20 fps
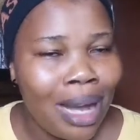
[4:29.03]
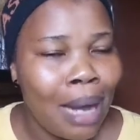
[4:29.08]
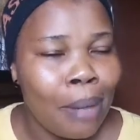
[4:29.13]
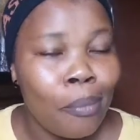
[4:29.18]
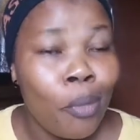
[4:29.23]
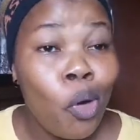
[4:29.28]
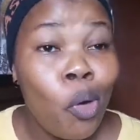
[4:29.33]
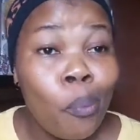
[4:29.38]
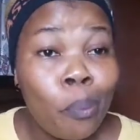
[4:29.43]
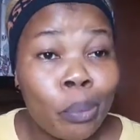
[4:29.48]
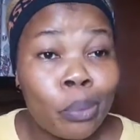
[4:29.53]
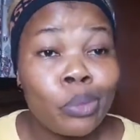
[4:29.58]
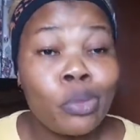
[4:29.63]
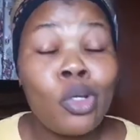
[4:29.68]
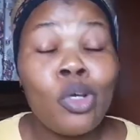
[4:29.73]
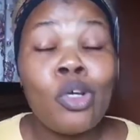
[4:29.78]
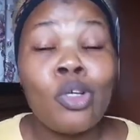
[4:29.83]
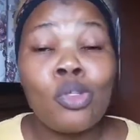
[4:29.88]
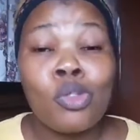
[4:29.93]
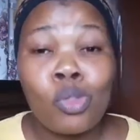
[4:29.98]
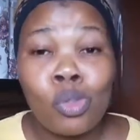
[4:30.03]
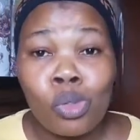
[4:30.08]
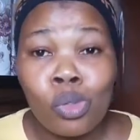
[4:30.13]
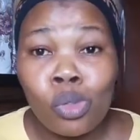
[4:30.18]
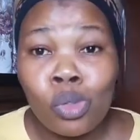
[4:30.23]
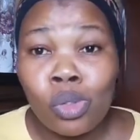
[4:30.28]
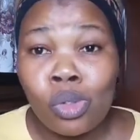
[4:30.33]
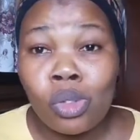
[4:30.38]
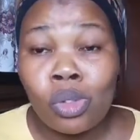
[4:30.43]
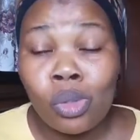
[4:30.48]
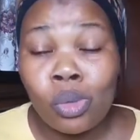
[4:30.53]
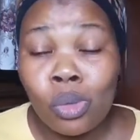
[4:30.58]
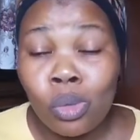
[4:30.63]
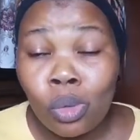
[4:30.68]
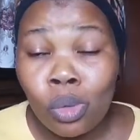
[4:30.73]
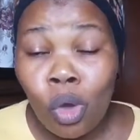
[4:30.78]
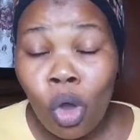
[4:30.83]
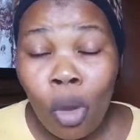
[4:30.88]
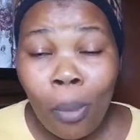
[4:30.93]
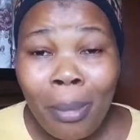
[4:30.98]
I'm open to
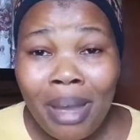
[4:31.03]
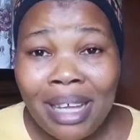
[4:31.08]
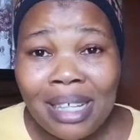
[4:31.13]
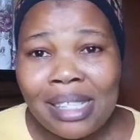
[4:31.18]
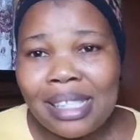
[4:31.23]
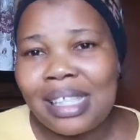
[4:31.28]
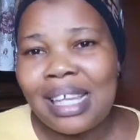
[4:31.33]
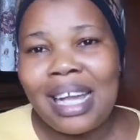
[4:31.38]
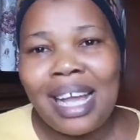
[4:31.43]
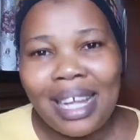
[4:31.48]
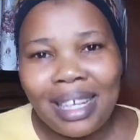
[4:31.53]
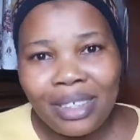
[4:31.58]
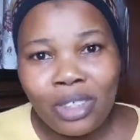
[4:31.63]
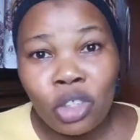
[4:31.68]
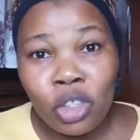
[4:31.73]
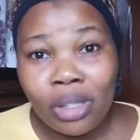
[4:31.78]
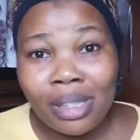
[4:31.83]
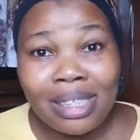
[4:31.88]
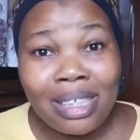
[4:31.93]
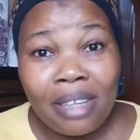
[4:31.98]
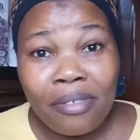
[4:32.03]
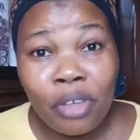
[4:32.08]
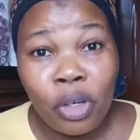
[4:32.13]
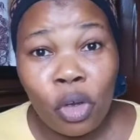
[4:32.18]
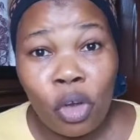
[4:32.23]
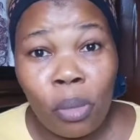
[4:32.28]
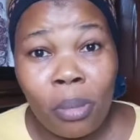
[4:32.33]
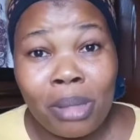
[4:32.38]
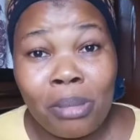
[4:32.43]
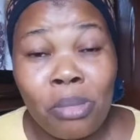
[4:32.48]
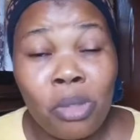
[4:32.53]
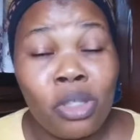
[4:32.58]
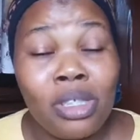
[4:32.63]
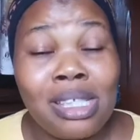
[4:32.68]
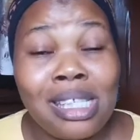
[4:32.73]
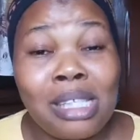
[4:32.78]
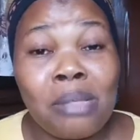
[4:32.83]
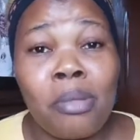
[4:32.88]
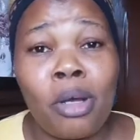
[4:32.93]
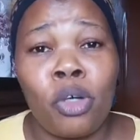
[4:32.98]
to comments, and just leave your comment below.
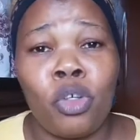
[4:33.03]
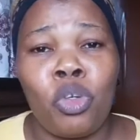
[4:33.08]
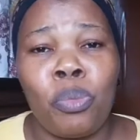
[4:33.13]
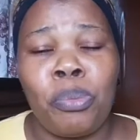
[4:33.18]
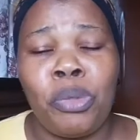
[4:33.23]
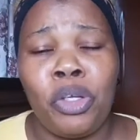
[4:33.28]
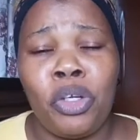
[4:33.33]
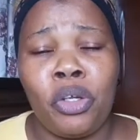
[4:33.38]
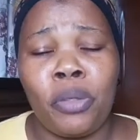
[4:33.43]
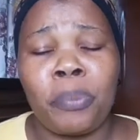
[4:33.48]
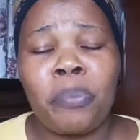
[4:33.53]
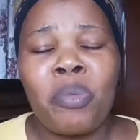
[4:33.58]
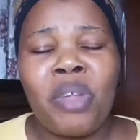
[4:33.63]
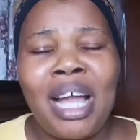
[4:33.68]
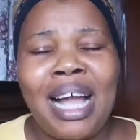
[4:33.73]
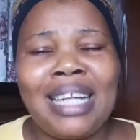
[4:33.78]
This is my own opinion.